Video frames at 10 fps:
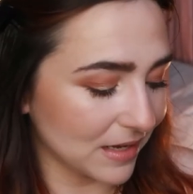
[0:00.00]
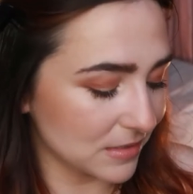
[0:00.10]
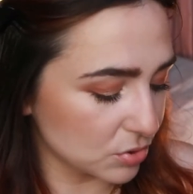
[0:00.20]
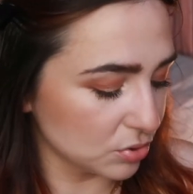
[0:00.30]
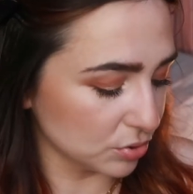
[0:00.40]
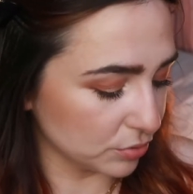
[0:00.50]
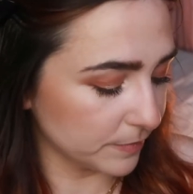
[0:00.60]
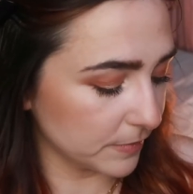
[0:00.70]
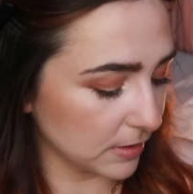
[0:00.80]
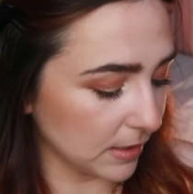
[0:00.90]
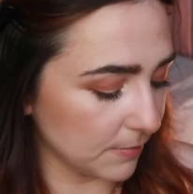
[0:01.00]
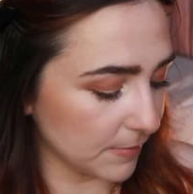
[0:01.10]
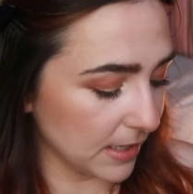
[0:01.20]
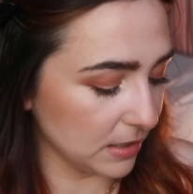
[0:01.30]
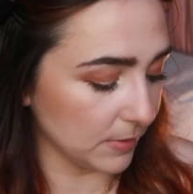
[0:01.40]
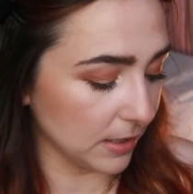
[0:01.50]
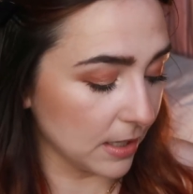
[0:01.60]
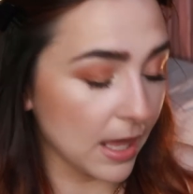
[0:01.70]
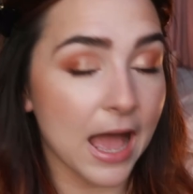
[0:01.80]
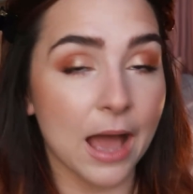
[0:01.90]
I don't know. Anyway,
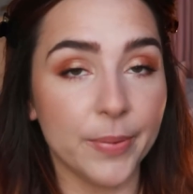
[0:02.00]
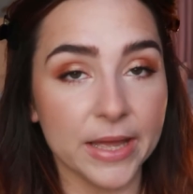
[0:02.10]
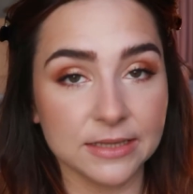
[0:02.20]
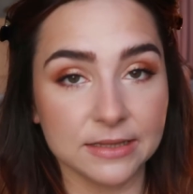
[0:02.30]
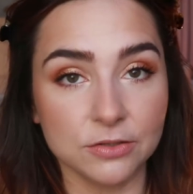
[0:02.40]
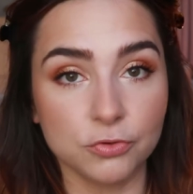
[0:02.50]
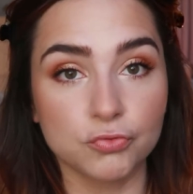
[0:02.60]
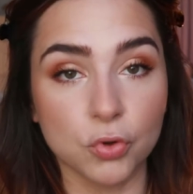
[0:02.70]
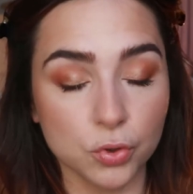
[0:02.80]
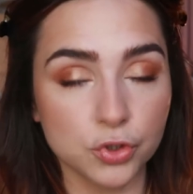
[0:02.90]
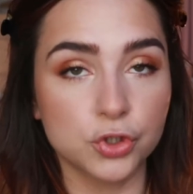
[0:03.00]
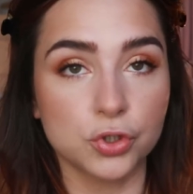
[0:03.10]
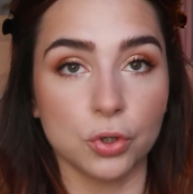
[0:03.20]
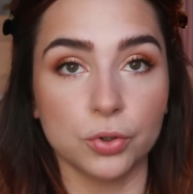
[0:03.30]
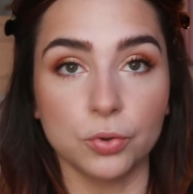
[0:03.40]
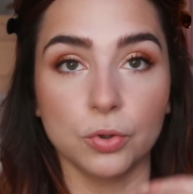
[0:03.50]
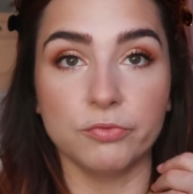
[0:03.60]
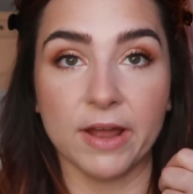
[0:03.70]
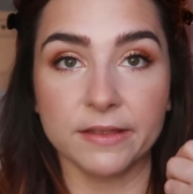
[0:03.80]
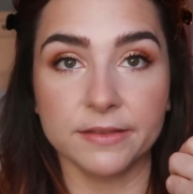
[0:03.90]
I picked the Rose Doral
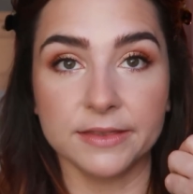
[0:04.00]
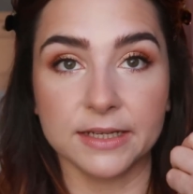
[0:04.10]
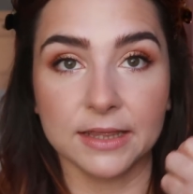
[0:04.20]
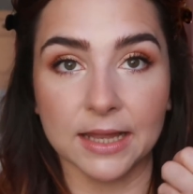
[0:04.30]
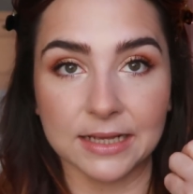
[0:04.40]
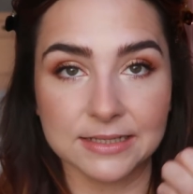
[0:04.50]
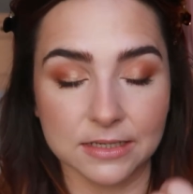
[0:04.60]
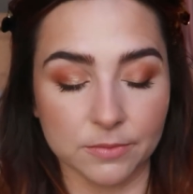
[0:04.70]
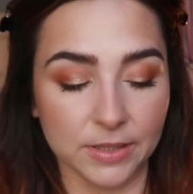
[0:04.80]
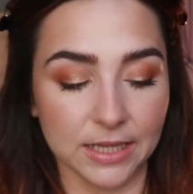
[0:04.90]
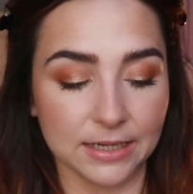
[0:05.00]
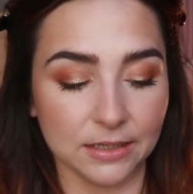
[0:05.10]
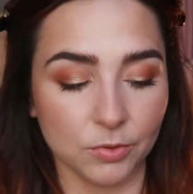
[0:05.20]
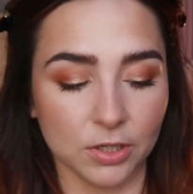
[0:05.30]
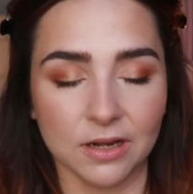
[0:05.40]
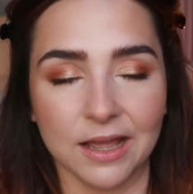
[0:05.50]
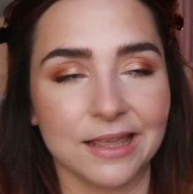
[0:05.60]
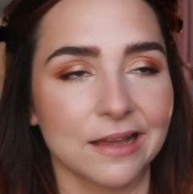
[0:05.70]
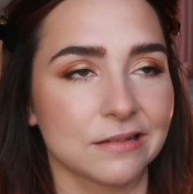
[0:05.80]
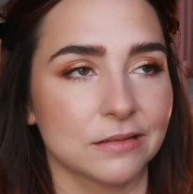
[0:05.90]
rather than the classic Milani one. I
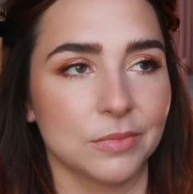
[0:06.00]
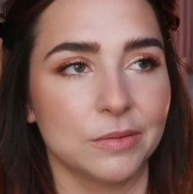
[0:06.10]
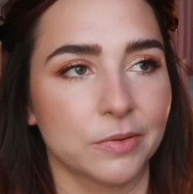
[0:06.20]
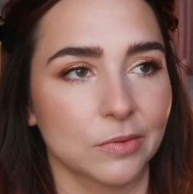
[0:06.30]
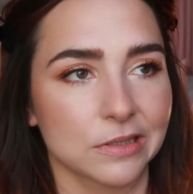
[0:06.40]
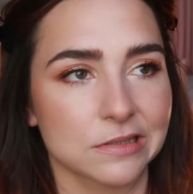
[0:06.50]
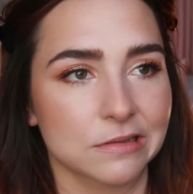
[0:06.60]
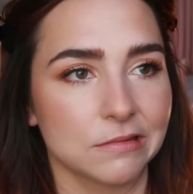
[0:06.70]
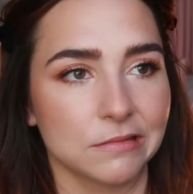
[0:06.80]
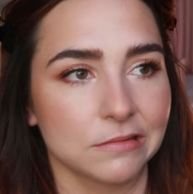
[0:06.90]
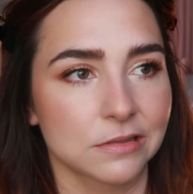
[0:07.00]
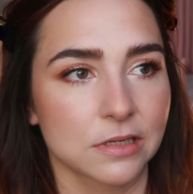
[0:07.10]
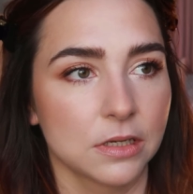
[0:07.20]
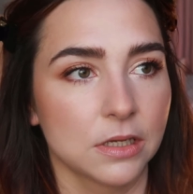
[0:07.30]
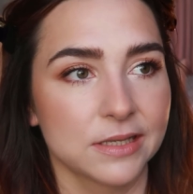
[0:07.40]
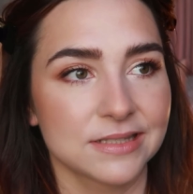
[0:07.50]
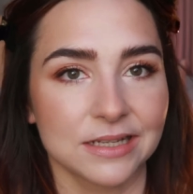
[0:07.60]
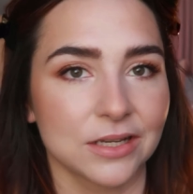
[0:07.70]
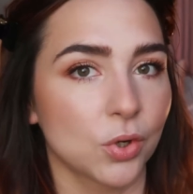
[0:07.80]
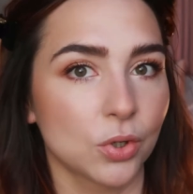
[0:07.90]
can't remember what it's called. It's
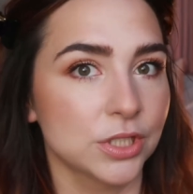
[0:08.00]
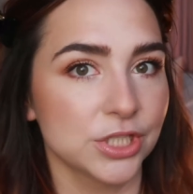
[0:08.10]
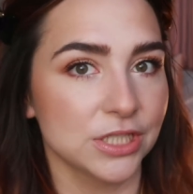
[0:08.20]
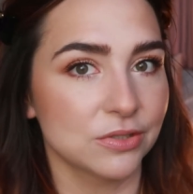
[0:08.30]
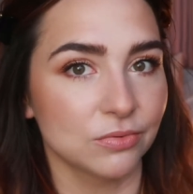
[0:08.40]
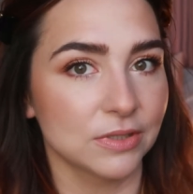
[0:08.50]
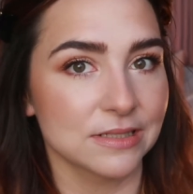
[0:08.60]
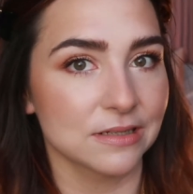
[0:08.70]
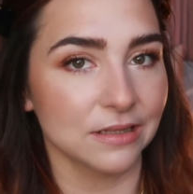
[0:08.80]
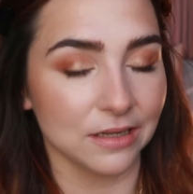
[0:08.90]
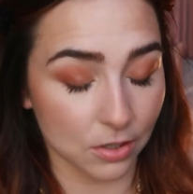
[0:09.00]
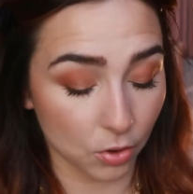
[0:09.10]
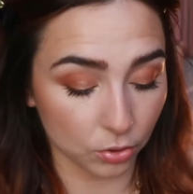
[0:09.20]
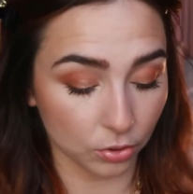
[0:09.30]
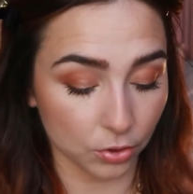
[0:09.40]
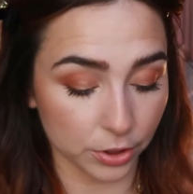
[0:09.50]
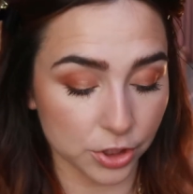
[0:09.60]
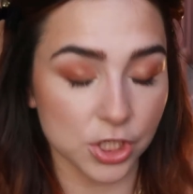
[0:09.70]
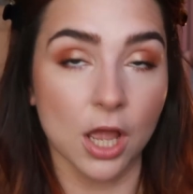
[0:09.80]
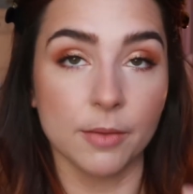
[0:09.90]
like an orangey tone, isn't it? Like a coral
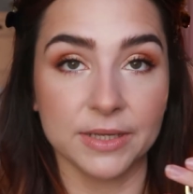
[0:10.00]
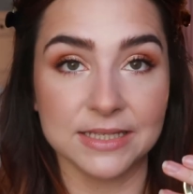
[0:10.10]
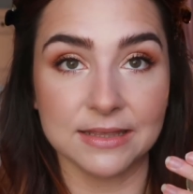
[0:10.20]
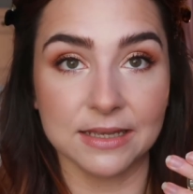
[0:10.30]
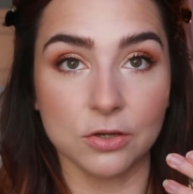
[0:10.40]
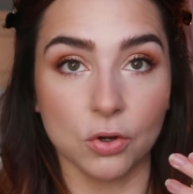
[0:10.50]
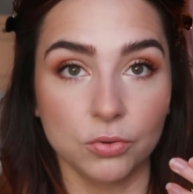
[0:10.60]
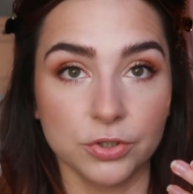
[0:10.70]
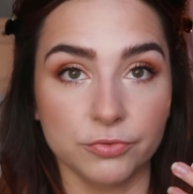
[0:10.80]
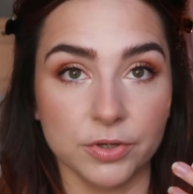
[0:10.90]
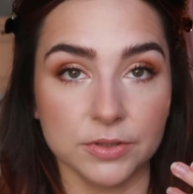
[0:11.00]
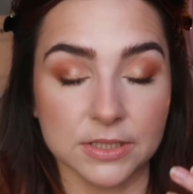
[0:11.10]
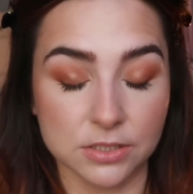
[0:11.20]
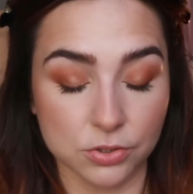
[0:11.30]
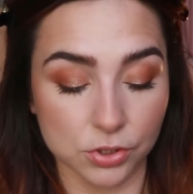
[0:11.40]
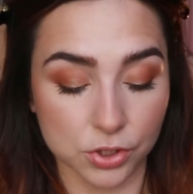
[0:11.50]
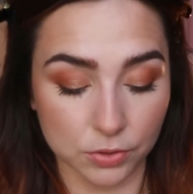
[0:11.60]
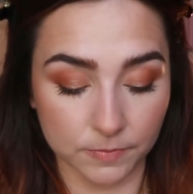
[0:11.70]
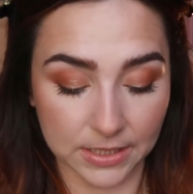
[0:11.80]
orange. Because I think all year round this is going to suit